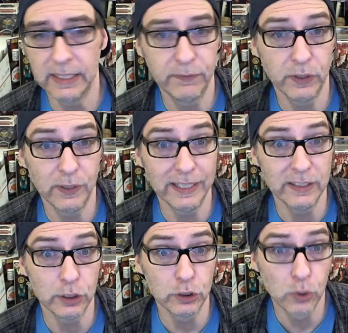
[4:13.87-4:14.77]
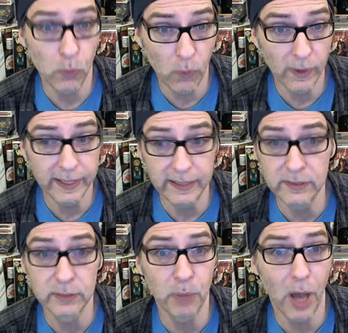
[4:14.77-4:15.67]
if you're into
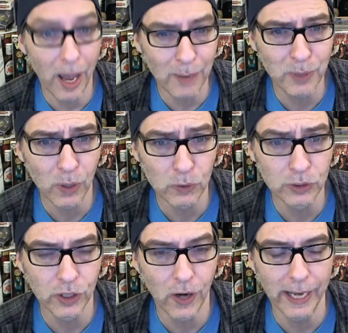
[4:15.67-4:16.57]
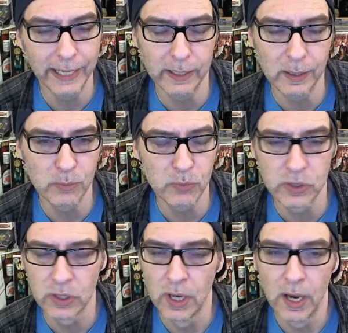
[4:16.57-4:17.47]
toys, pop culture
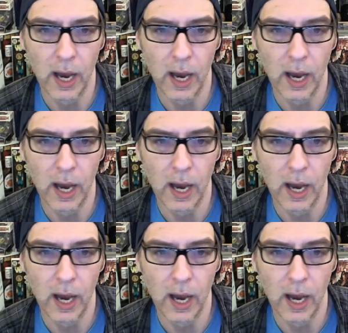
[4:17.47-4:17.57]
items,